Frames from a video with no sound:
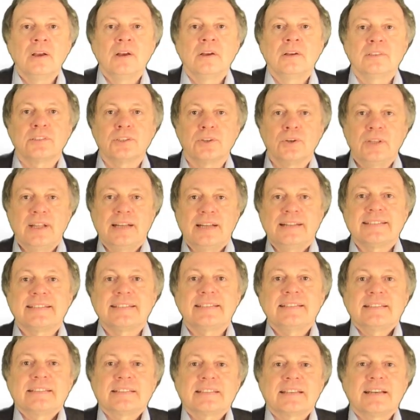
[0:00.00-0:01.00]
So let's
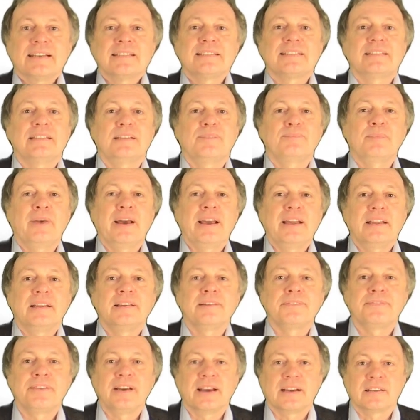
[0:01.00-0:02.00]
discuss the main
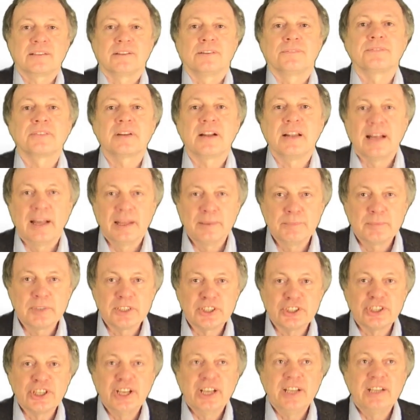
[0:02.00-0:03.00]
effect of climate
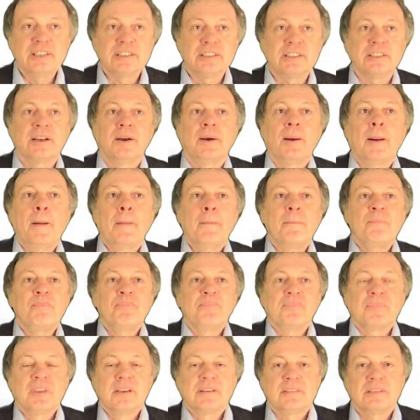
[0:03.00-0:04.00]
change.
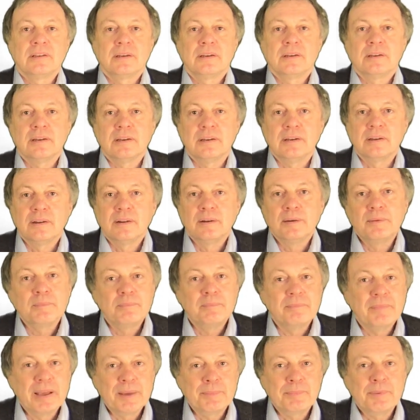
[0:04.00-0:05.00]
The
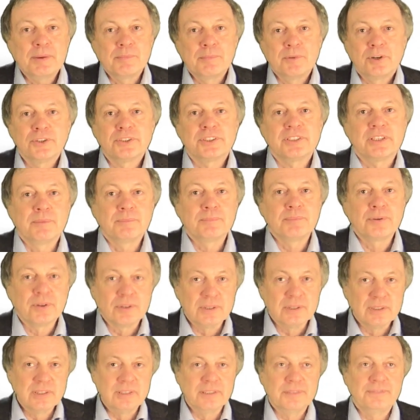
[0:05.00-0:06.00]
maybe most
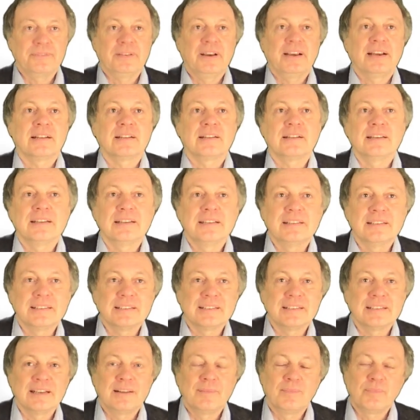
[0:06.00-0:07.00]
important effect
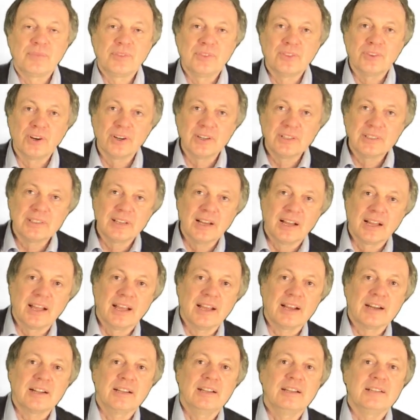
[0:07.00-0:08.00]
is not
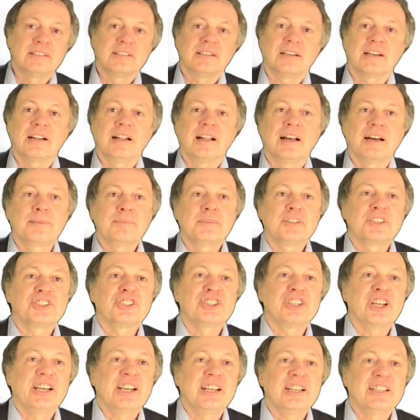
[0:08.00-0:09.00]
directly the climate
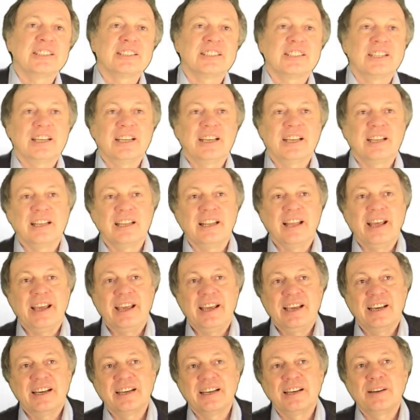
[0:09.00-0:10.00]
change in
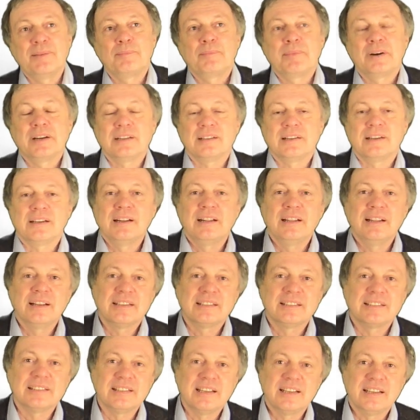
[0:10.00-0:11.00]
air, but
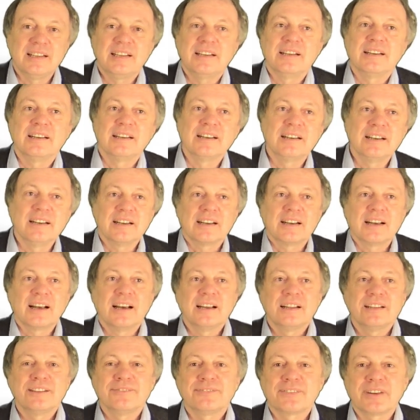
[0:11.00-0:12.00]
let's say a
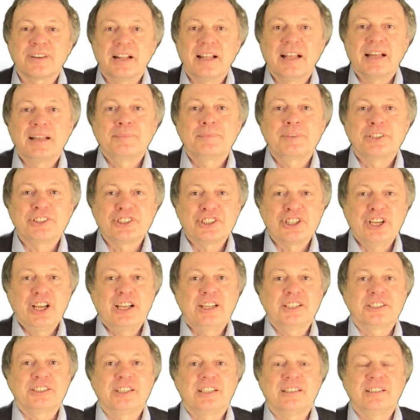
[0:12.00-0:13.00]
kind of climate
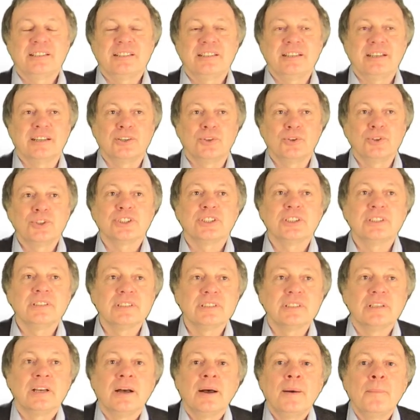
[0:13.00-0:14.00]
change in the
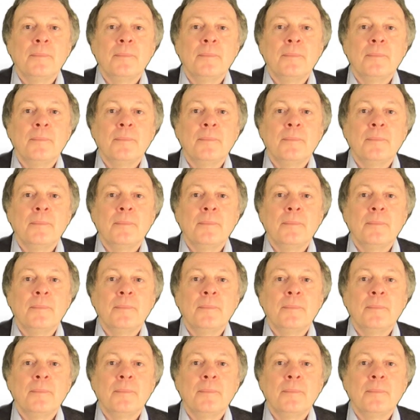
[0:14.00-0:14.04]
oceans,